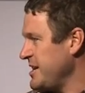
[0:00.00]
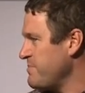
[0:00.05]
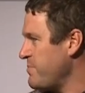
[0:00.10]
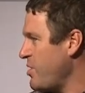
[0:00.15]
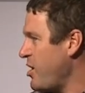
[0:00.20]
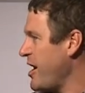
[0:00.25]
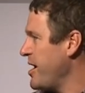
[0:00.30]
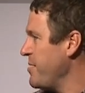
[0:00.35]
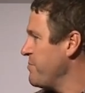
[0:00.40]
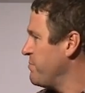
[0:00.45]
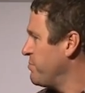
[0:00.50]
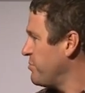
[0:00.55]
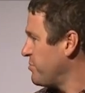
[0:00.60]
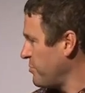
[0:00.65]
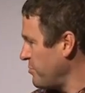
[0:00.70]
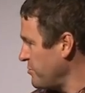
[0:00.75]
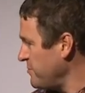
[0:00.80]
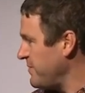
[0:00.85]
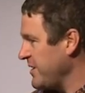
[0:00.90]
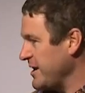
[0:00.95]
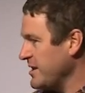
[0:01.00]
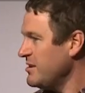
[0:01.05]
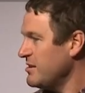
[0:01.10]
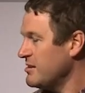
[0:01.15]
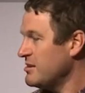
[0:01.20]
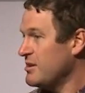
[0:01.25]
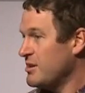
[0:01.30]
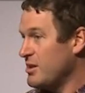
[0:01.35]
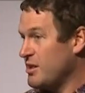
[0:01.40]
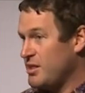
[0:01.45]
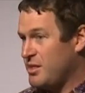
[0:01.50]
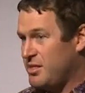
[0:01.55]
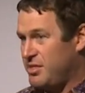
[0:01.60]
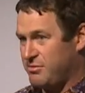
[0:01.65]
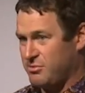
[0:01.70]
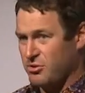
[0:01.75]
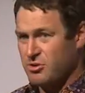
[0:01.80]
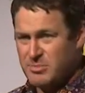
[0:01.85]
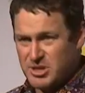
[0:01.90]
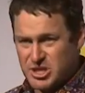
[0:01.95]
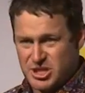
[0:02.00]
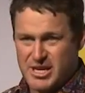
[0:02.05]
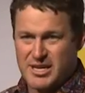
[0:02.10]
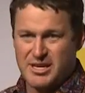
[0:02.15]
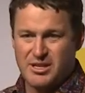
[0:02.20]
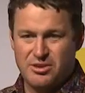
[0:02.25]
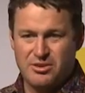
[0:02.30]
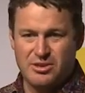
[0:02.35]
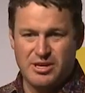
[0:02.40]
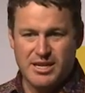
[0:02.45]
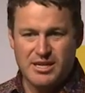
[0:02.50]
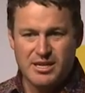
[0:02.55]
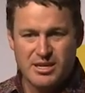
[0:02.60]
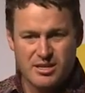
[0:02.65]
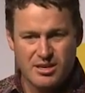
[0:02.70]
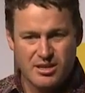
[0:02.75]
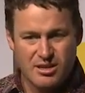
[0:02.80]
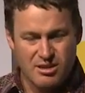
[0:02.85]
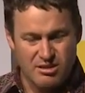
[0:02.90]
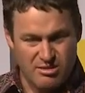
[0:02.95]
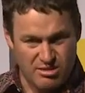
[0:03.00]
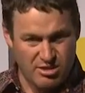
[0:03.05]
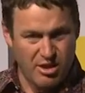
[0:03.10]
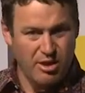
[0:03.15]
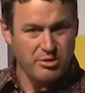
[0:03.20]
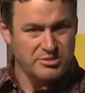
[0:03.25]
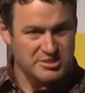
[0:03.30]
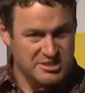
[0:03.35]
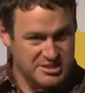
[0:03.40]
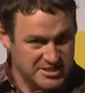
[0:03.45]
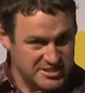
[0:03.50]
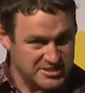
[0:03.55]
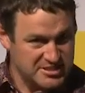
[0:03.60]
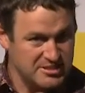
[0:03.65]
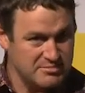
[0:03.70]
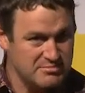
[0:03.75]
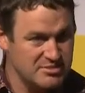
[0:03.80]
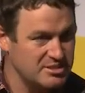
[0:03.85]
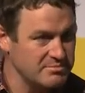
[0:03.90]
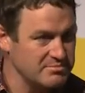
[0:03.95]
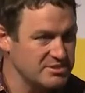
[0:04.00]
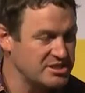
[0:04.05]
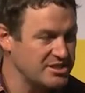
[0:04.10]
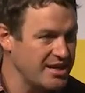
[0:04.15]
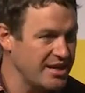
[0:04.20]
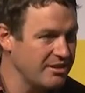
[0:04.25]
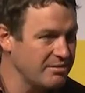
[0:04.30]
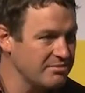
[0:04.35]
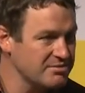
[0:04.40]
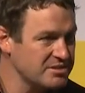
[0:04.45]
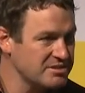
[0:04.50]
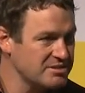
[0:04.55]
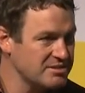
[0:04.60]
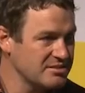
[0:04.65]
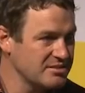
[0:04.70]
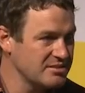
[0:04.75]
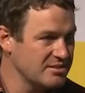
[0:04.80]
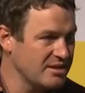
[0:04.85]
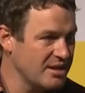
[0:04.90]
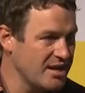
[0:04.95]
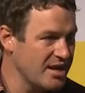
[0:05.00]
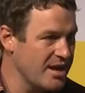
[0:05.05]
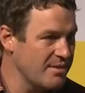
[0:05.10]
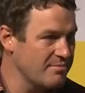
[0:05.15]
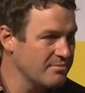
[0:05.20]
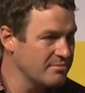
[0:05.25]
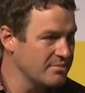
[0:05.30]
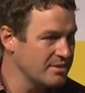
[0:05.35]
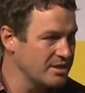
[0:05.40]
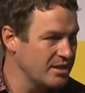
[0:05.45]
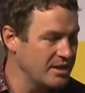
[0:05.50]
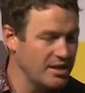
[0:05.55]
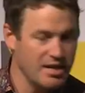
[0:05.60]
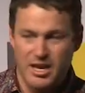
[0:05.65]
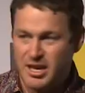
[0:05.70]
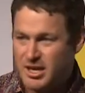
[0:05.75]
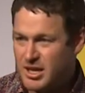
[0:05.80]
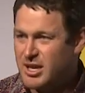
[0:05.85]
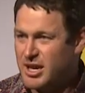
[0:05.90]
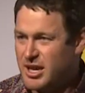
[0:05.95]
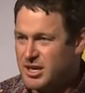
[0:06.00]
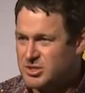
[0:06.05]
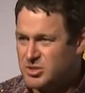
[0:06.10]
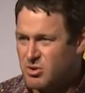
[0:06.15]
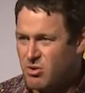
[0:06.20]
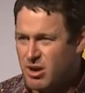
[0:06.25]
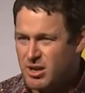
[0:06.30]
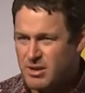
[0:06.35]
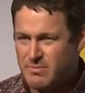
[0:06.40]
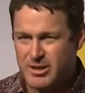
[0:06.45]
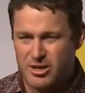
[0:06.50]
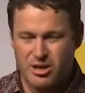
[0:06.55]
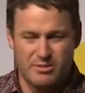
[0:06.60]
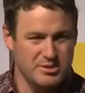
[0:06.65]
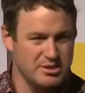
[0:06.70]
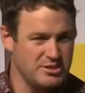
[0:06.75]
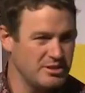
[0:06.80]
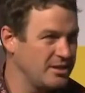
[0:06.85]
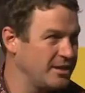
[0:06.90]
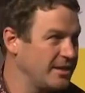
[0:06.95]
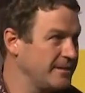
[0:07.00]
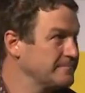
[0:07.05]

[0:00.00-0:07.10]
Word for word: by improving through machine learning those systems themselves is quite a big opportunity.